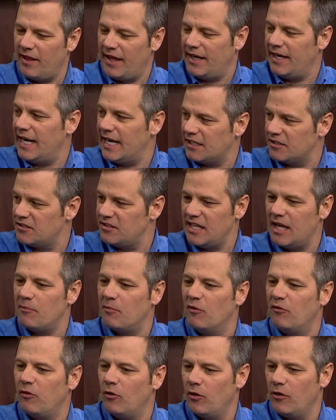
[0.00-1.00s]
that next step
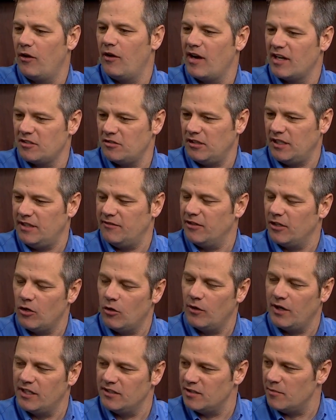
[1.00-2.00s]
before they're actually even going in